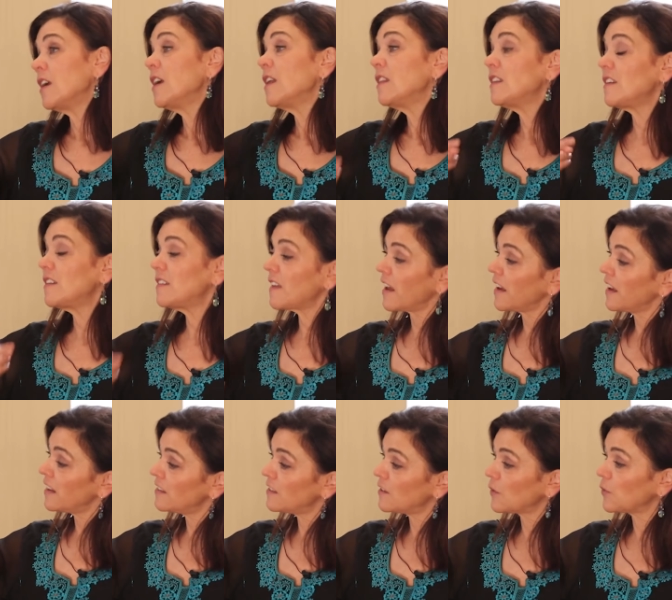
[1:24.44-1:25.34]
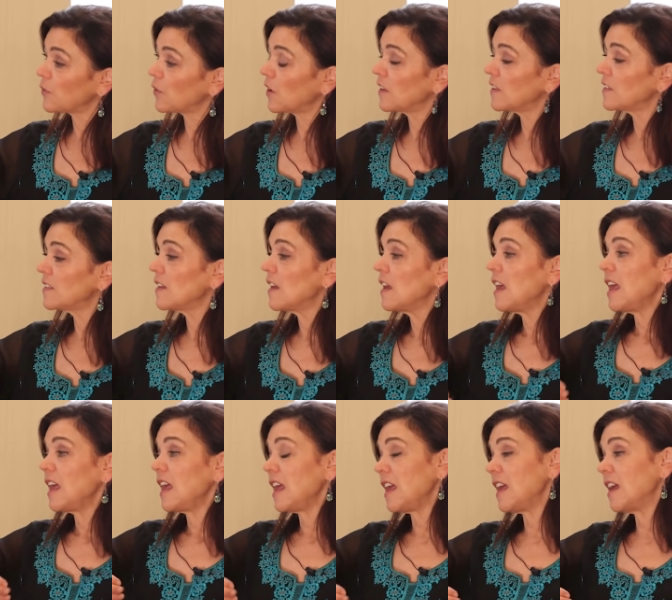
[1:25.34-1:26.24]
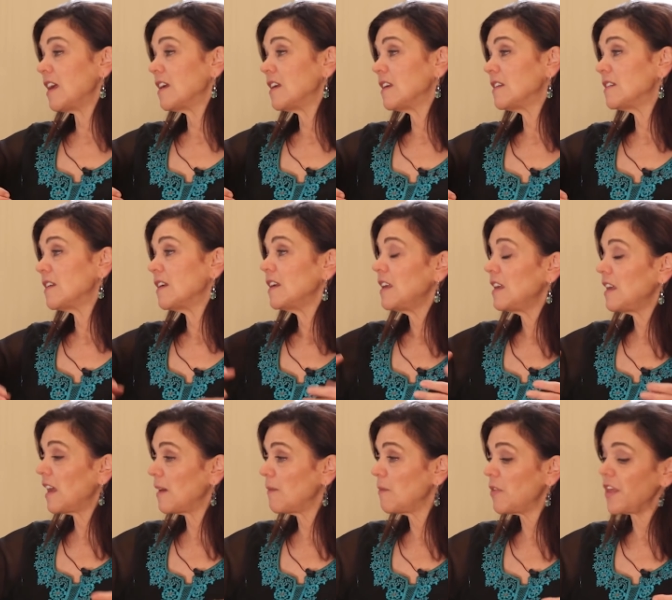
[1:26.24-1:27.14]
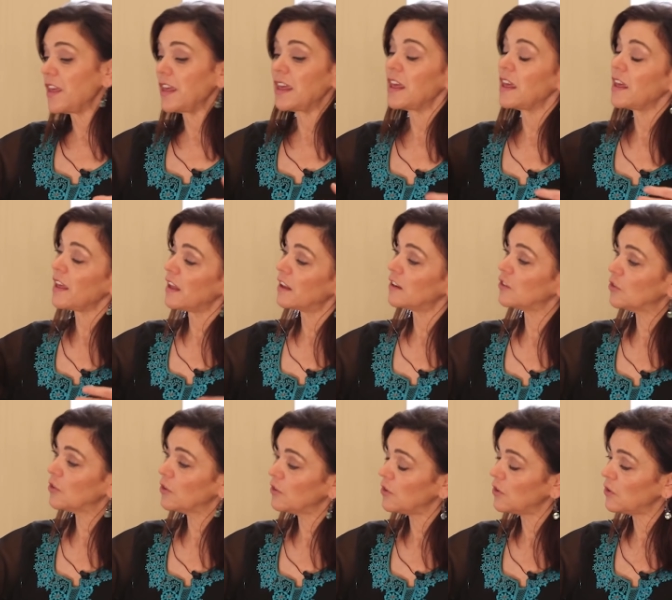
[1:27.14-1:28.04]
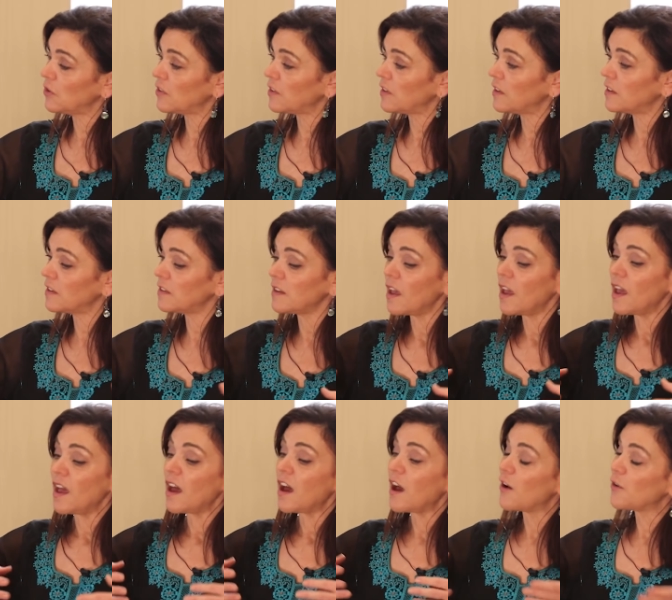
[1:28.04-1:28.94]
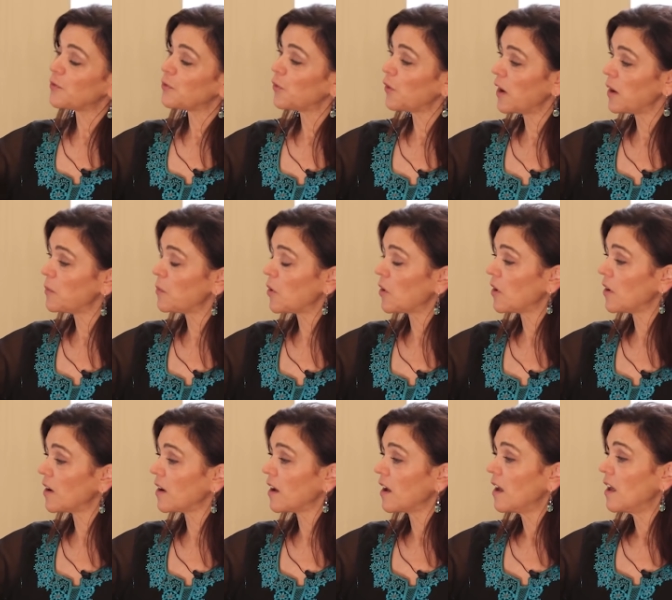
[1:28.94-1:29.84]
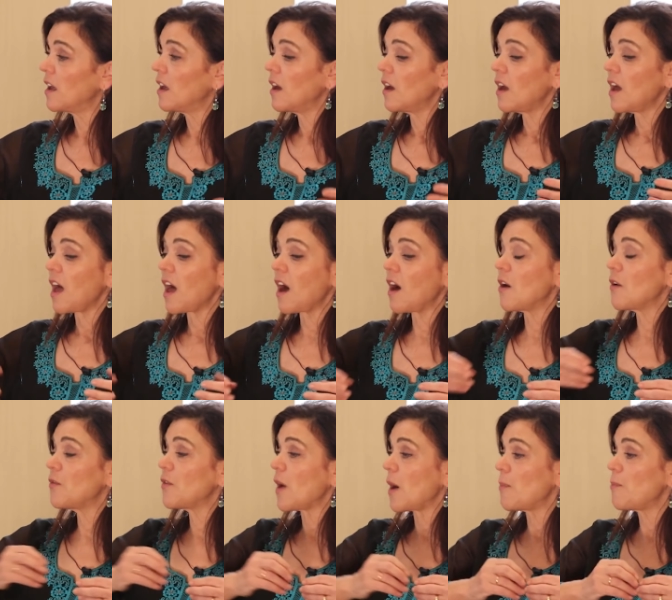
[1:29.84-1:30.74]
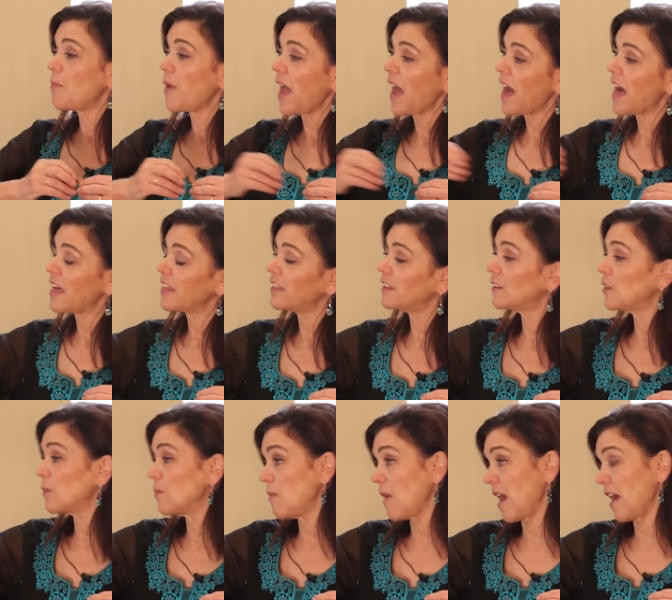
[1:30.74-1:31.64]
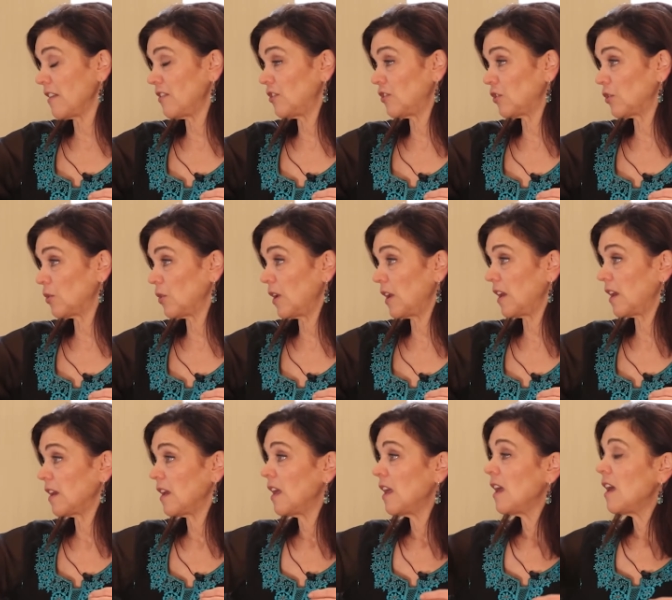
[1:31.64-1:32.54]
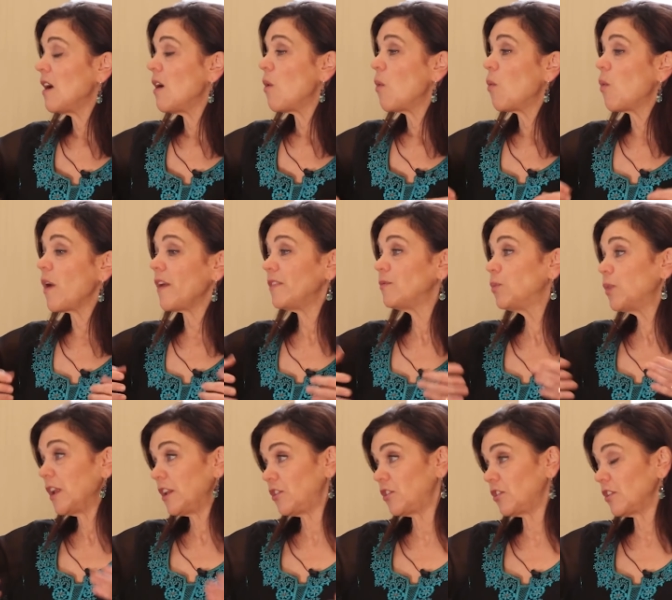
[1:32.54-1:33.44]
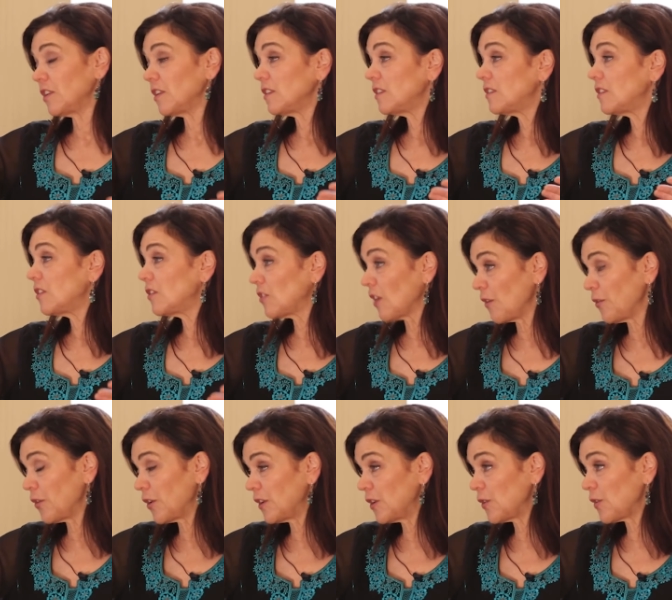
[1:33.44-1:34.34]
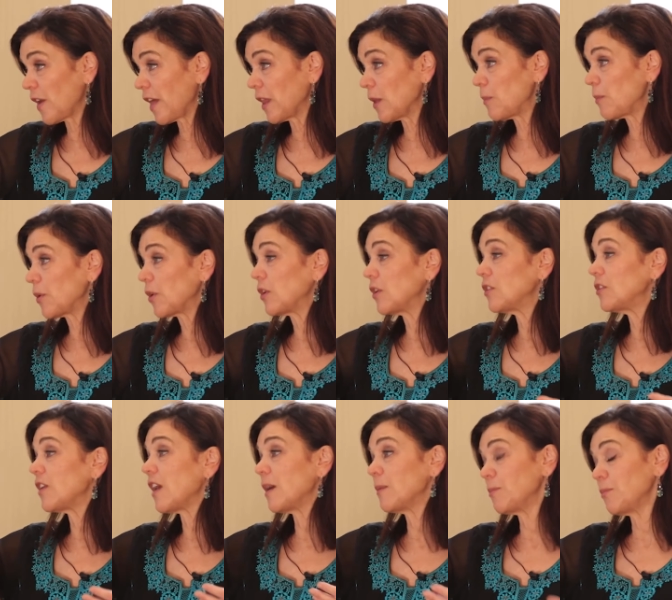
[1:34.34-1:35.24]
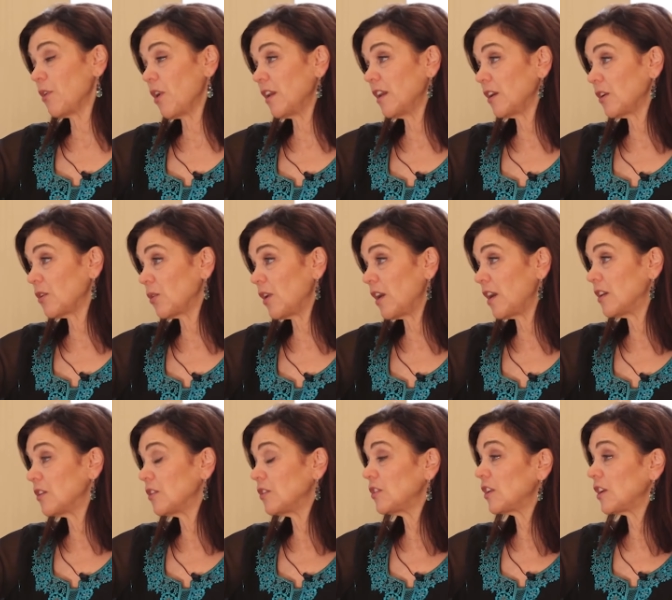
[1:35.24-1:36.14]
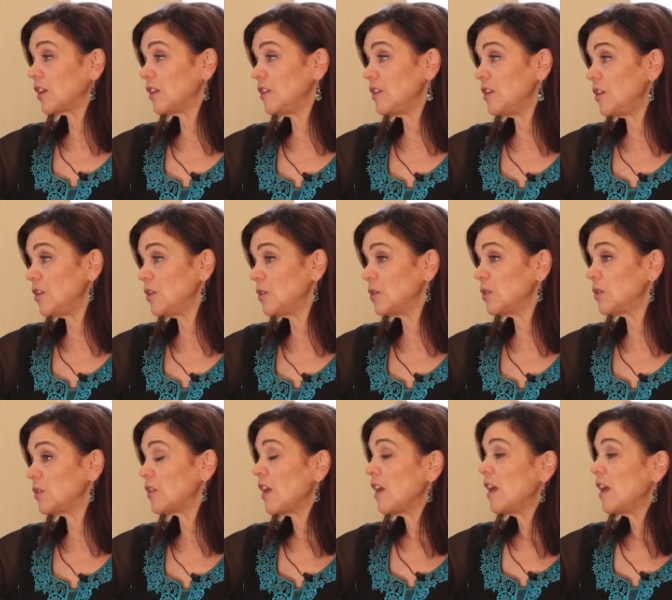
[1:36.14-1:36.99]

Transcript: The second difference is game thinking introduces a framework of a path to mastery, which software developers and product creators can use